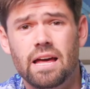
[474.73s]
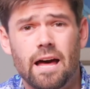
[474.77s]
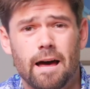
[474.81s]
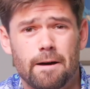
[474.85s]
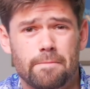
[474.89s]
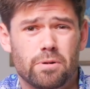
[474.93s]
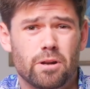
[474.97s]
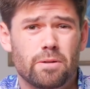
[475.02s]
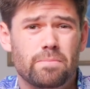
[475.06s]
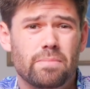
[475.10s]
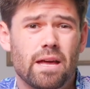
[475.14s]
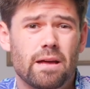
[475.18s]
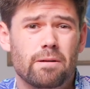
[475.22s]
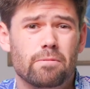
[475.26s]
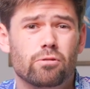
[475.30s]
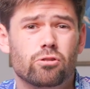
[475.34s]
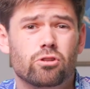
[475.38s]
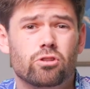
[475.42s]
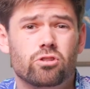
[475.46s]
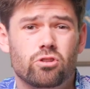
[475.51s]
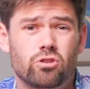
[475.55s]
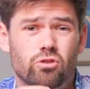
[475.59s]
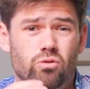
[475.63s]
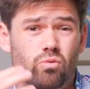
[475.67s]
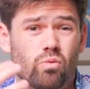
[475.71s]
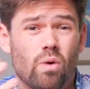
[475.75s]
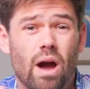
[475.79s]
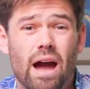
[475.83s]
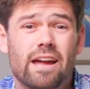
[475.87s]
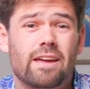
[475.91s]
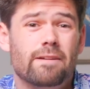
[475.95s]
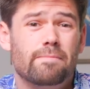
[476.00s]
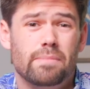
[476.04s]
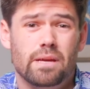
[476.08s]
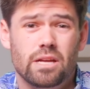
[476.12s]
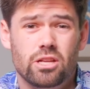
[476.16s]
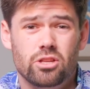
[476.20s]
I'm gonna be able to
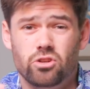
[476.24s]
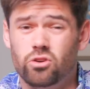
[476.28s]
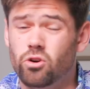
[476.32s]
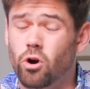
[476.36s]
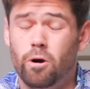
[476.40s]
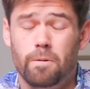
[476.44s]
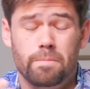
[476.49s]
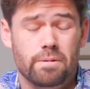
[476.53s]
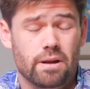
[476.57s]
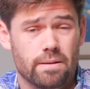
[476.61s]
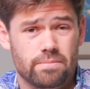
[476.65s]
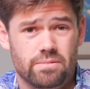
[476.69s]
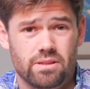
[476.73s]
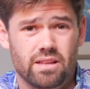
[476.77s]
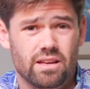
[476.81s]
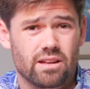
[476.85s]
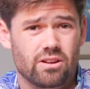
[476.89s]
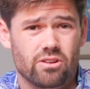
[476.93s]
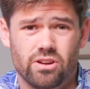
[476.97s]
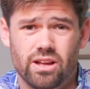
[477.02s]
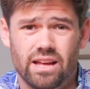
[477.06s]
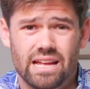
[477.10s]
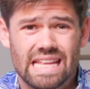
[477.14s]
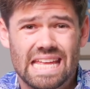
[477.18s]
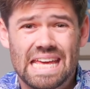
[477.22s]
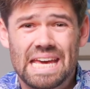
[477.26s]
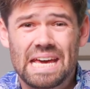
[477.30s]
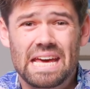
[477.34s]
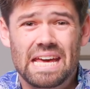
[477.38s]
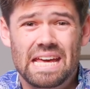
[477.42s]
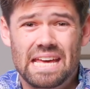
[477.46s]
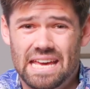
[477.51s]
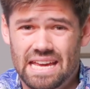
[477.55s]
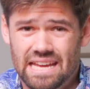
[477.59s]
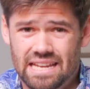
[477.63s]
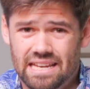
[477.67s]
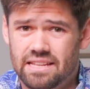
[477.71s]
recommend you open up to the internet
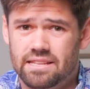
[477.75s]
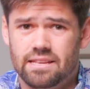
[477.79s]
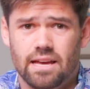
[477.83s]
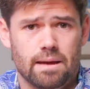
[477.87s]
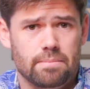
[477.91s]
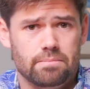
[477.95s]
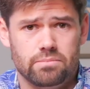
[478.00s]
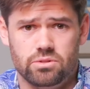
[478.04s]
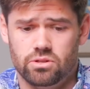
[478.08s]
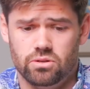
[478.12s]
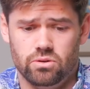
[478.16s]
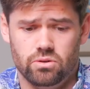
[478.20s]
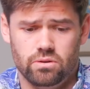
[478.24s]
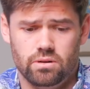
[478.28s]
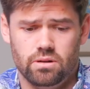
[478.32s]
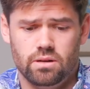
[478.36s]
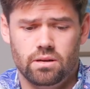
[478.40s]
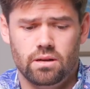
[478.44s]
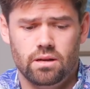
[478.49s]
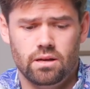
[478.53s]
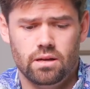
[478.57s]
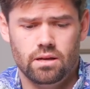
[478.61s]
anytime soon.